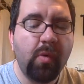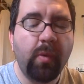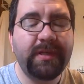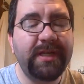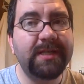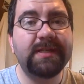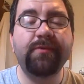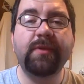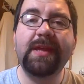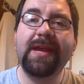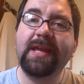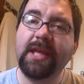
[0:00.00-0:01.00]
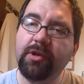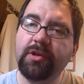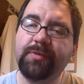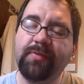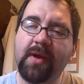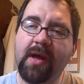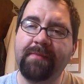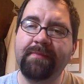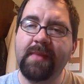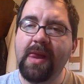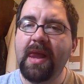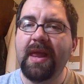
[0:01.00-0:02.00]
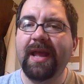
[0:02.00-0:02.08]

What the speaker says: Which isn't really a huge problem.